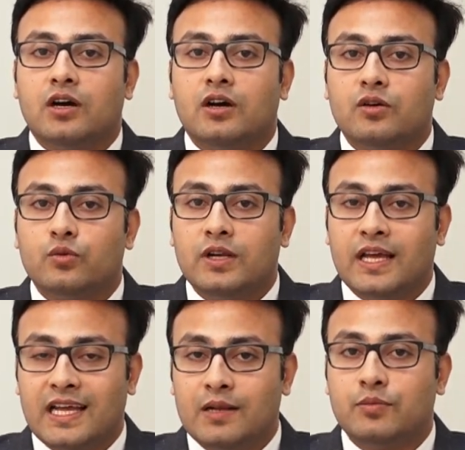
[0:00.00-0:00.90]
will
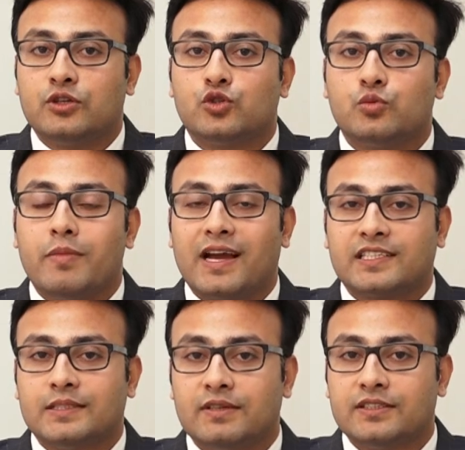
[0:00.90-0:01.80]
help to
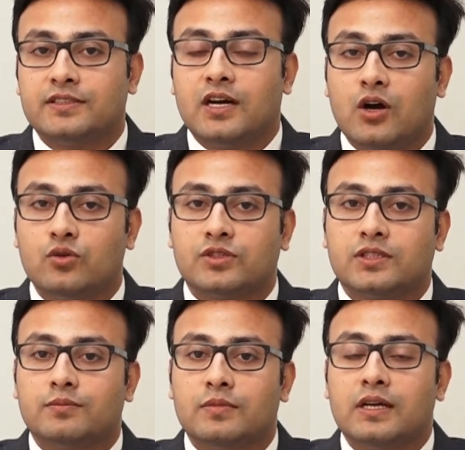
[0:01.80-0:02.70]
maximize the
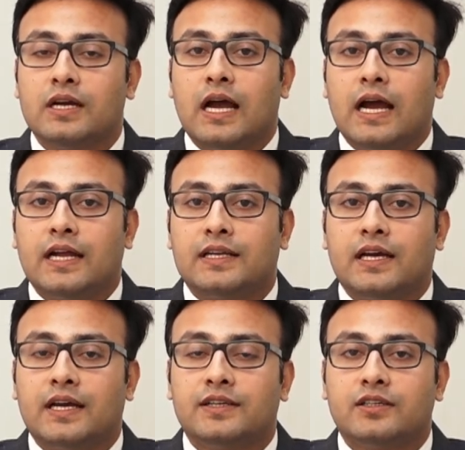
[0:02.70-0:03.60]
outcome at
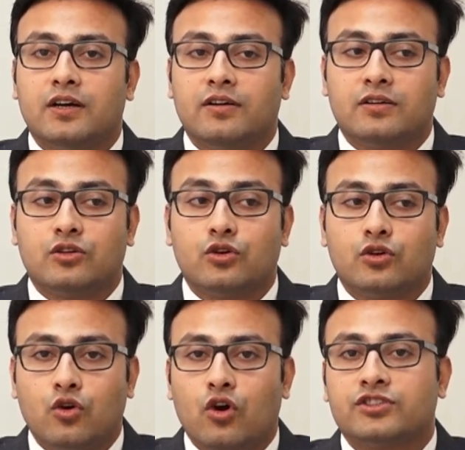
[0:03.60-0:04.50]
an
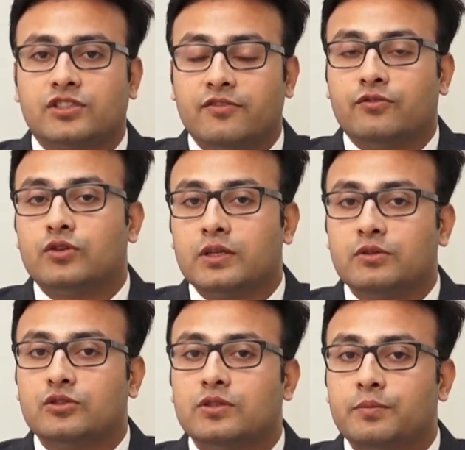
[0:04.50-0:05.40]
cost affordable
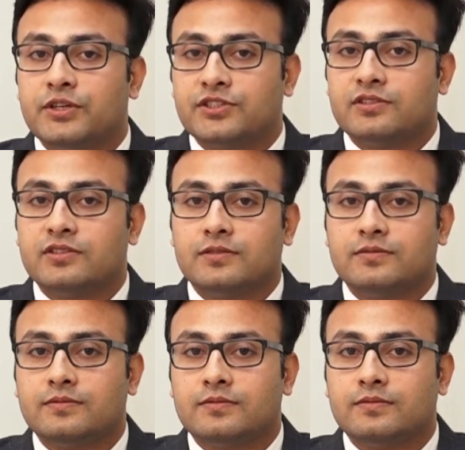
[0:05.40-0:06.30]
to the patient.
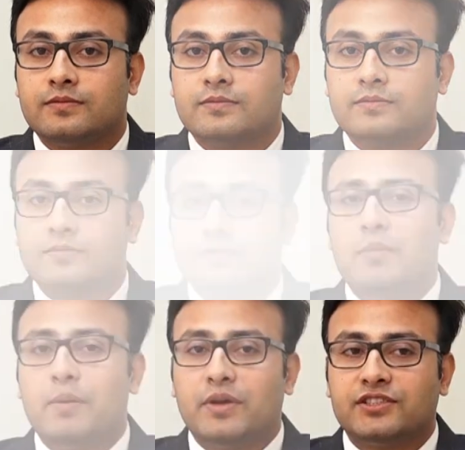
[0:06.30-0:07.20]

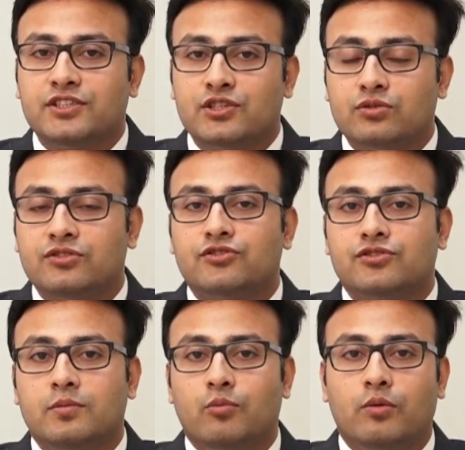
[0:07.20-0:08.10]
My message to the
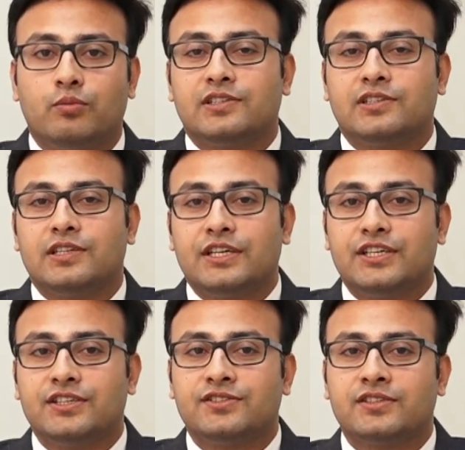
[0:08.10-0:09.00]
general population
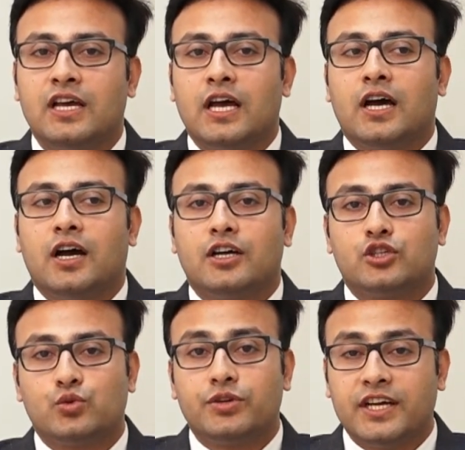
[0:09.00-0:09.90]
is
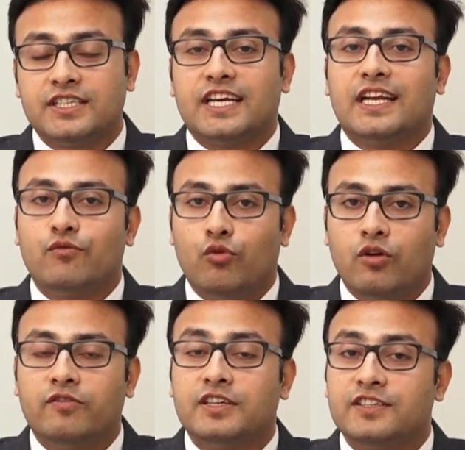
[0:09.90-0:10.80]
to get
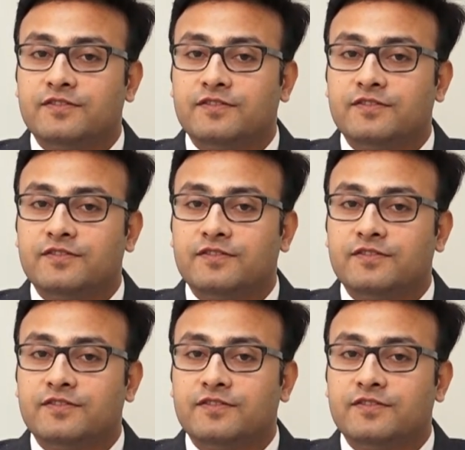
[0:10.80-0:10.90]
involved in